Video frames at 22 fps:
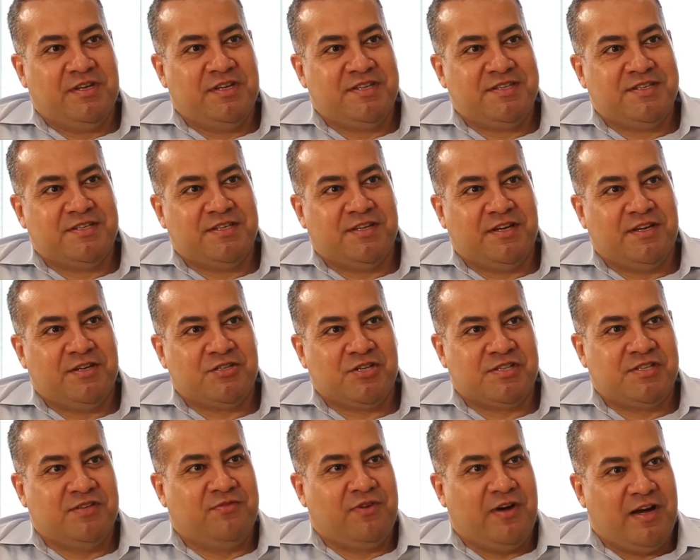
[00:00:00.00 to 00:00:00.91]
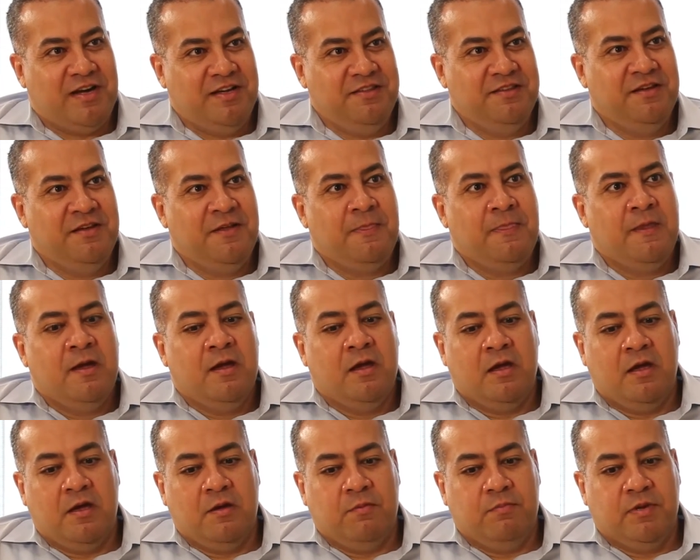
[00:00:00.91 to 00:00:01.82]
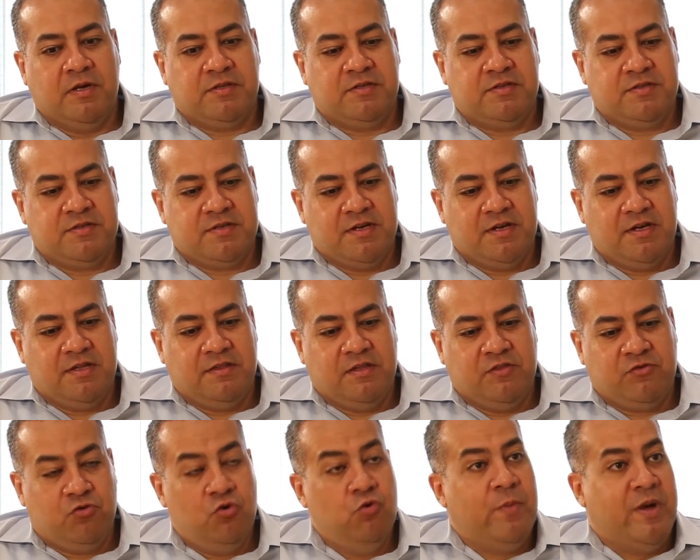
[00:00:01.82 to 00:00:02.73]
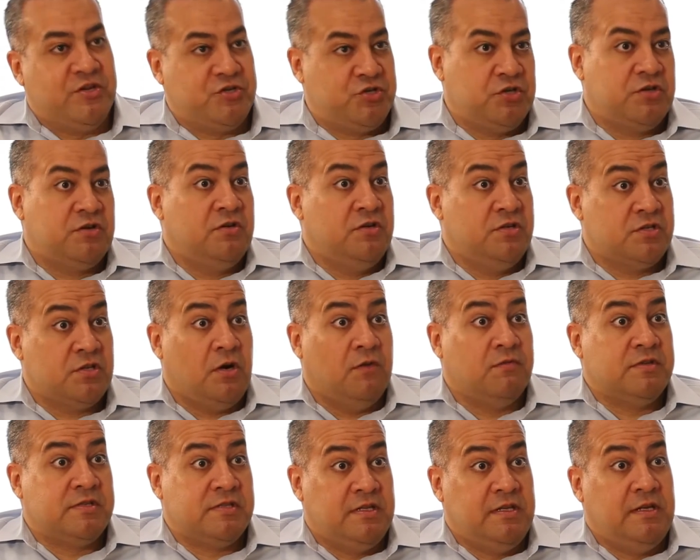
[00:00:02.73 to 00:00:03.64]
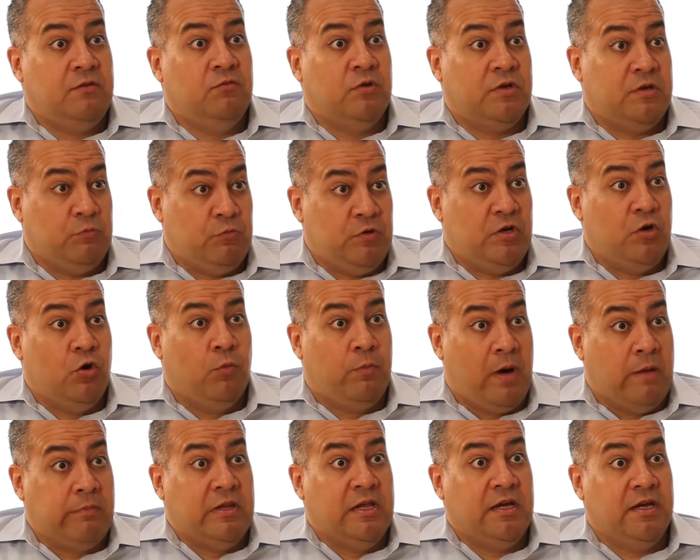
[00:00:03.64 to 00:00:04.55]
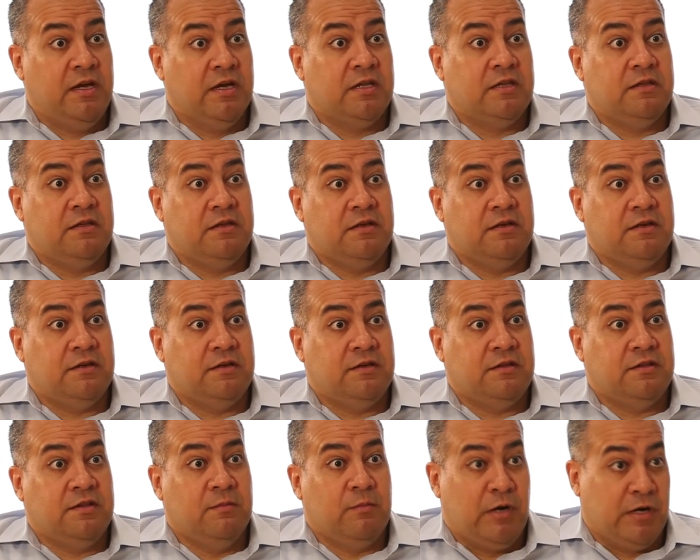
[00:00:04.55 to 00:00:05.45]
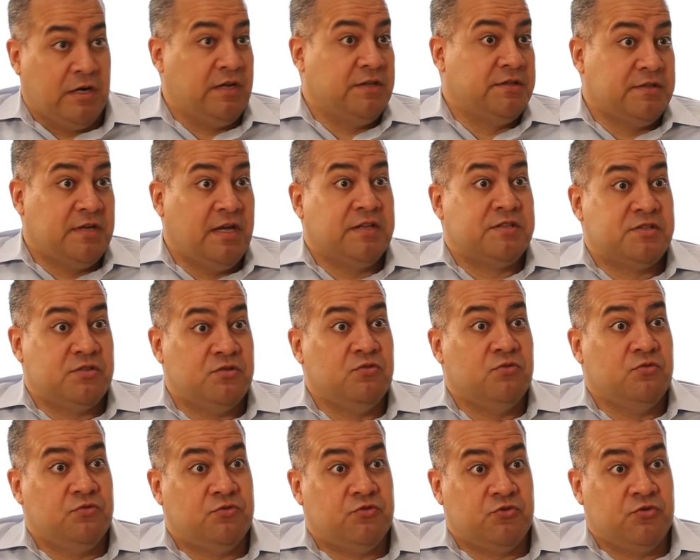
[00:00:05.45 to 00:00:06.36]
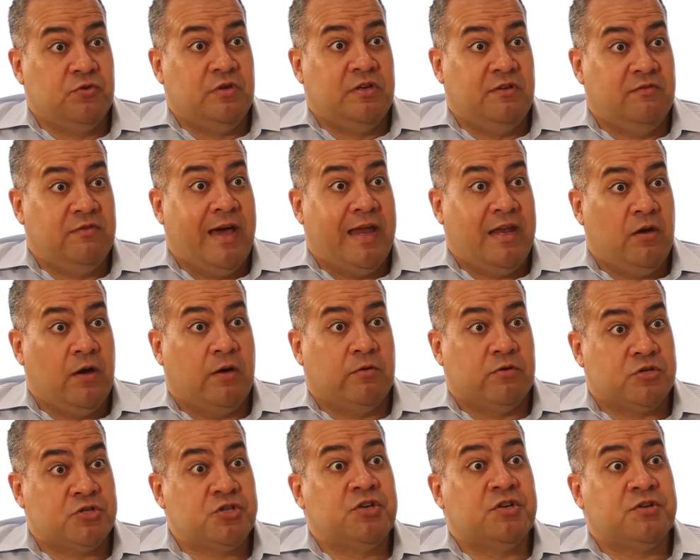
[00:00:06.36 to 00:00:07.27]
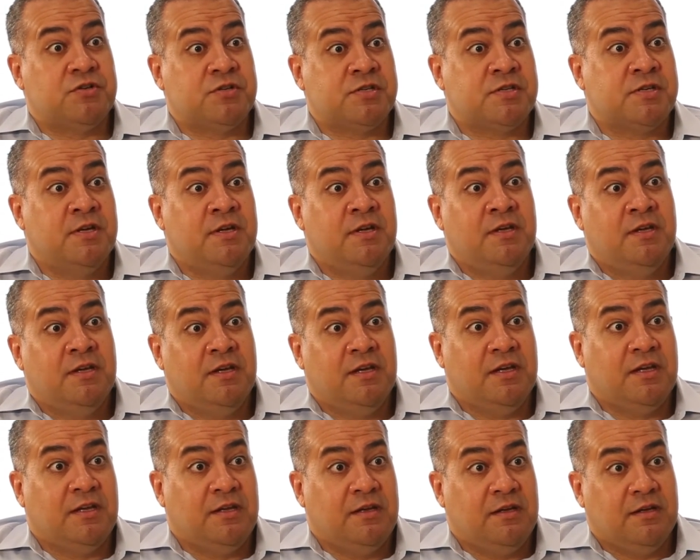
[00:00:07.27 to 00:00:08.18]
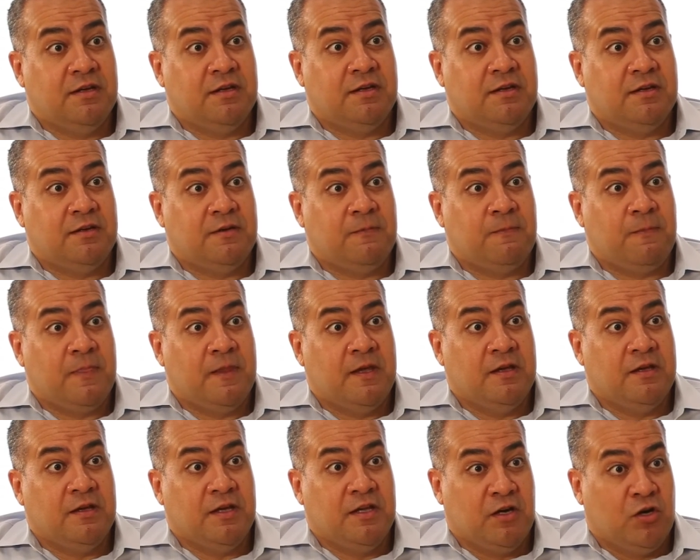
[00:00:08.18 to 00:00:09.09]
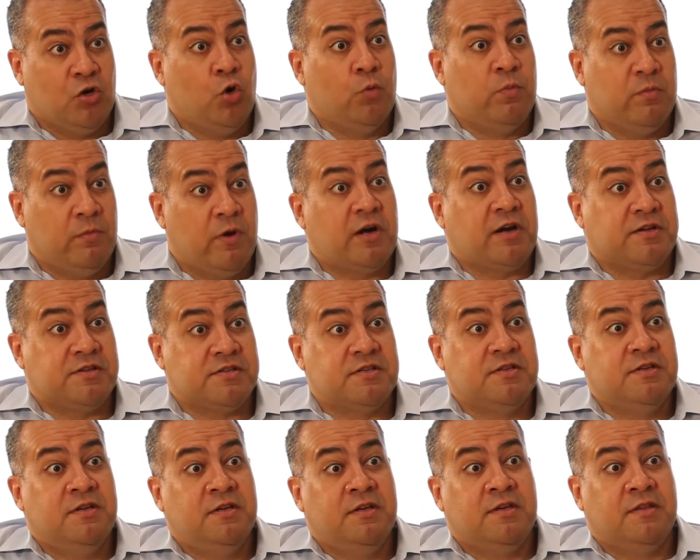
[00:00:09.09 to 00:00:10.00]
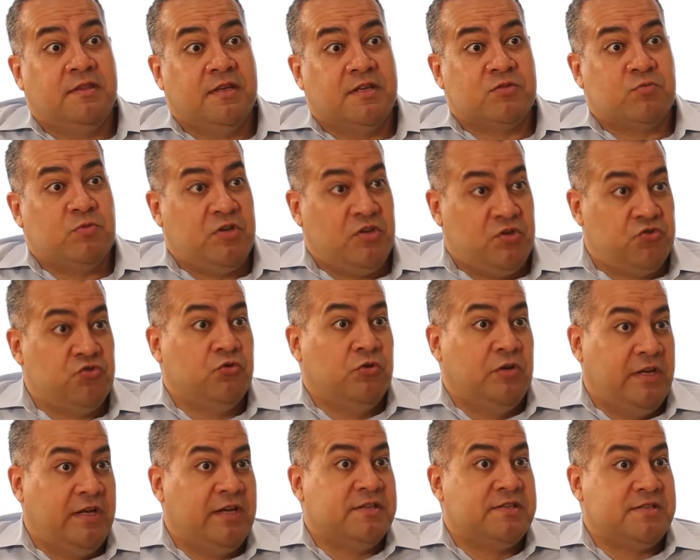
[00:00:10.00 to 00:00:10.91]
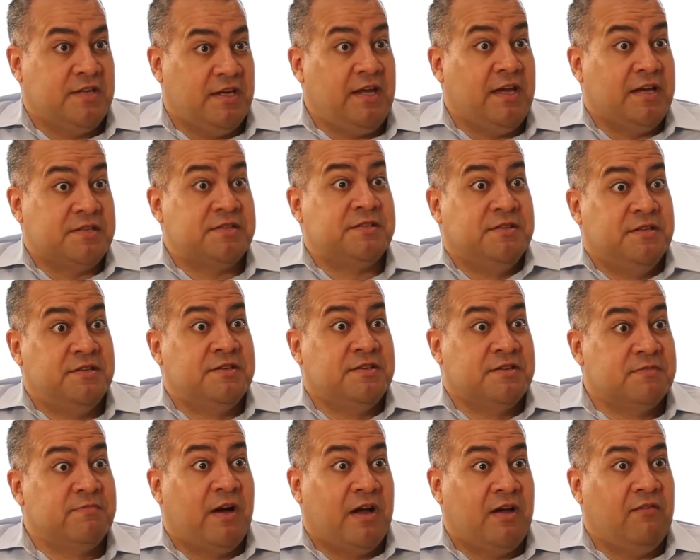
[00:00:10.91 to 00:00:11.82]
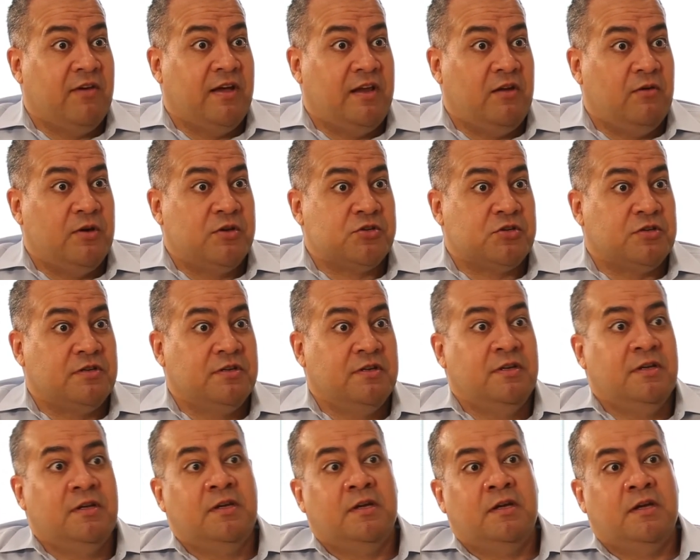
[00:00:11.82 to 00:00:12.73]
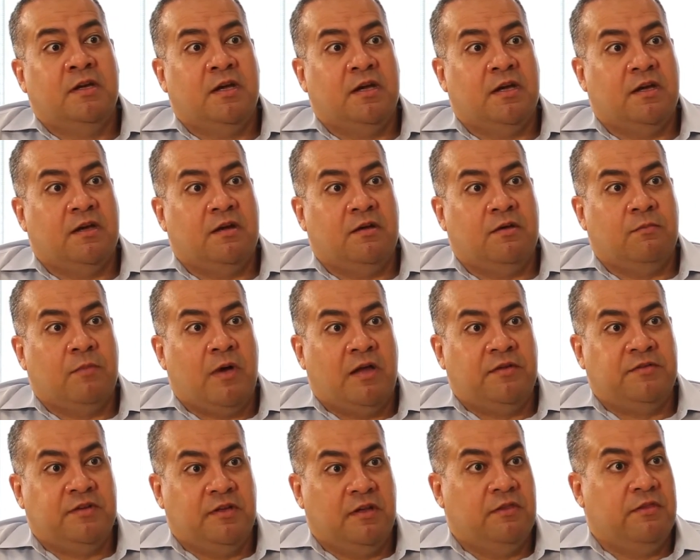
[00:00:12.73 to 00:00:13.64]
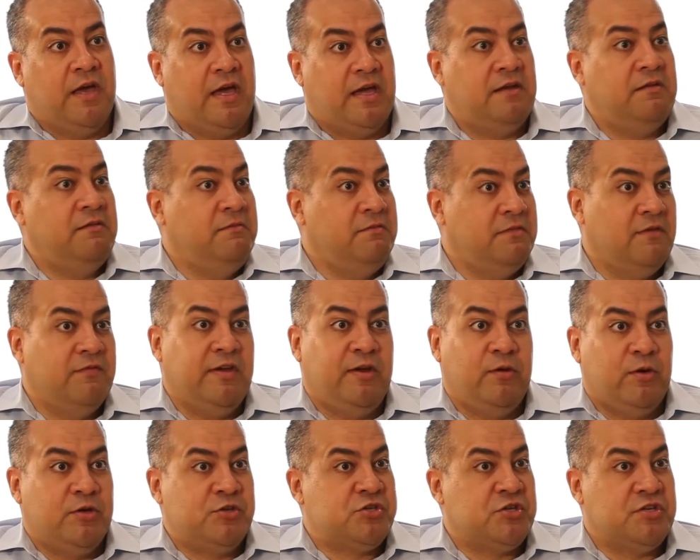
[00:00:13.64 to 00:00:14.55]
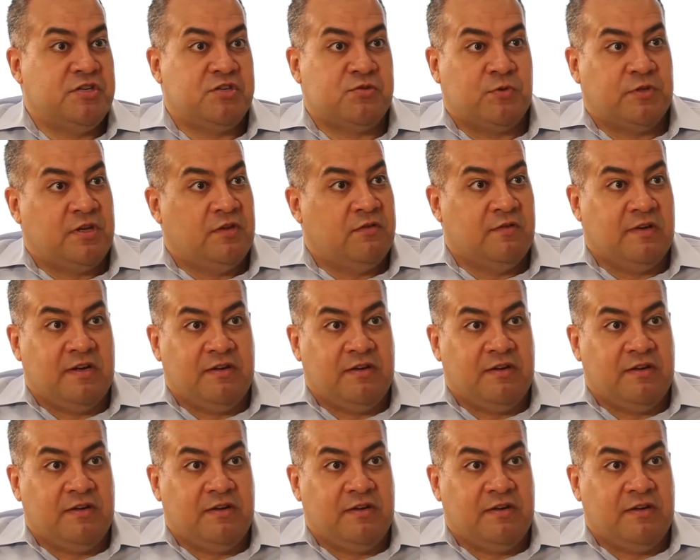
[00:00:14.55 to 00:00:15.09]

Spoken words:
is justified. But the true measure is obviously when we go public and the market gets to truly value our shares in an open market. That's when you truly can say, yes, this is my valuation. Until then, the valuation is whatever